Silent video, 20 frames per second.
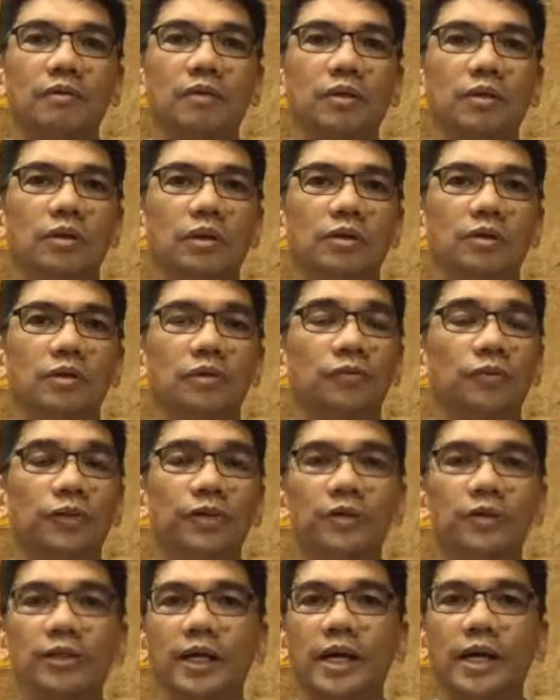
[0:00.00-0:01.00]
do for
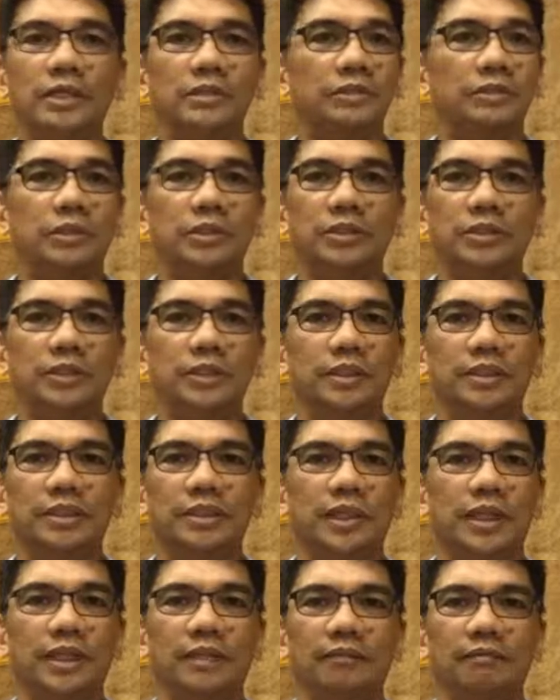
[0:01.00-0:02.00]
you guys, or
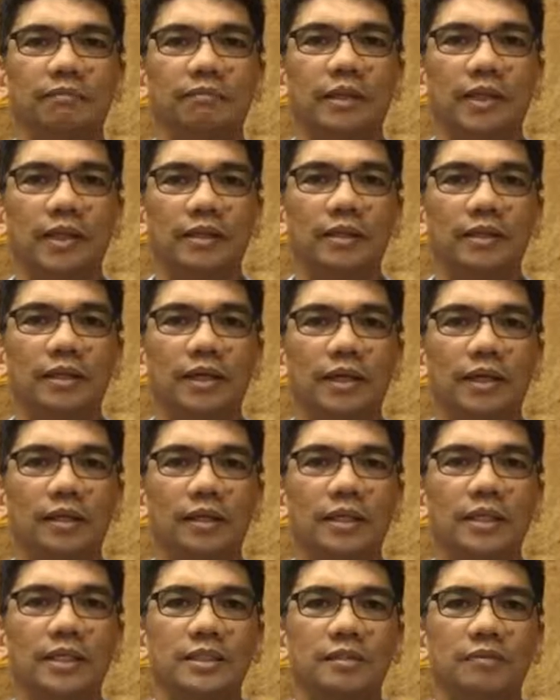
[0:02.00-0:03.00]
just chat, then
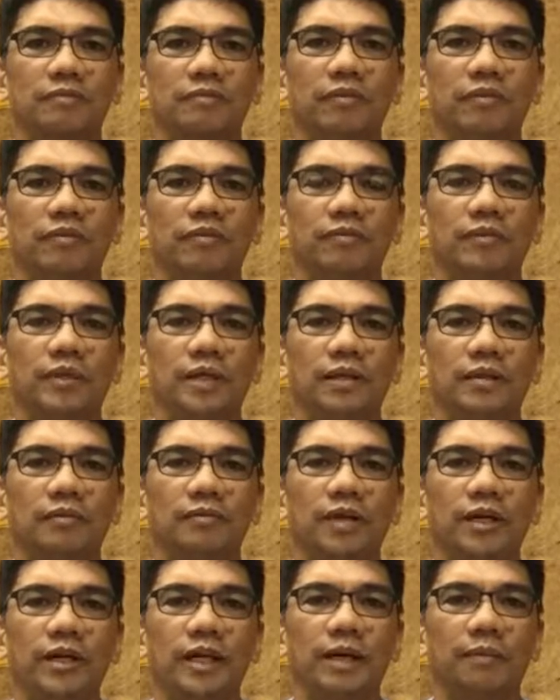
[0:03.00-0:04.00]
yes, we'd be
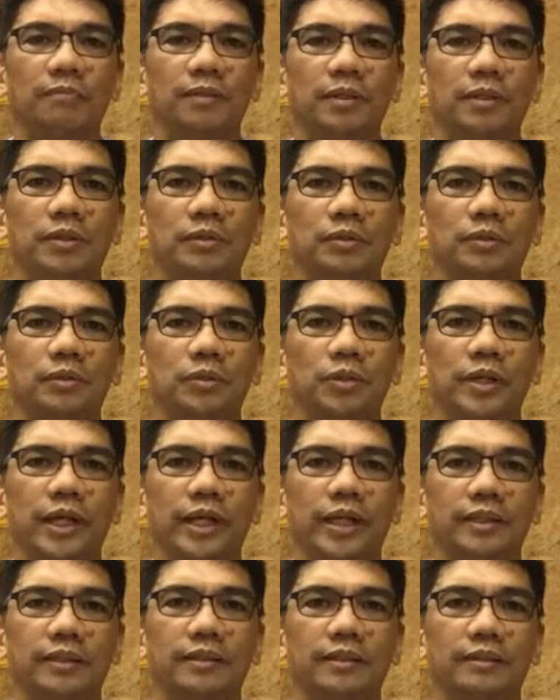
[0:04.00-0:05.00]
very happy to
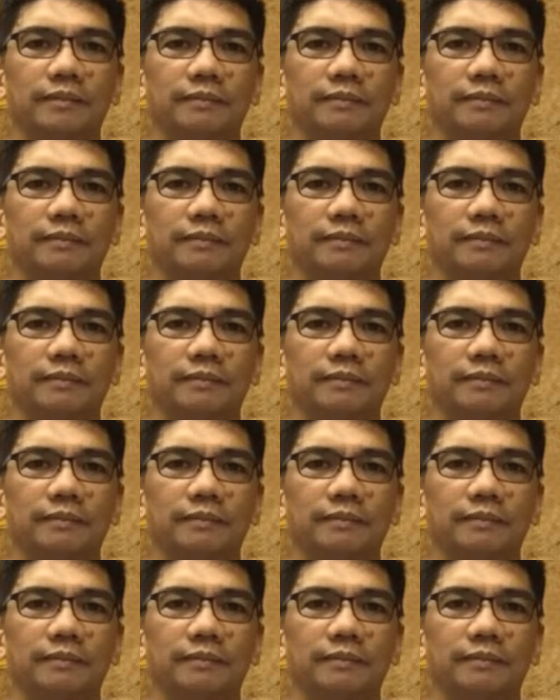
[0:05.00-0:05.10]
connect.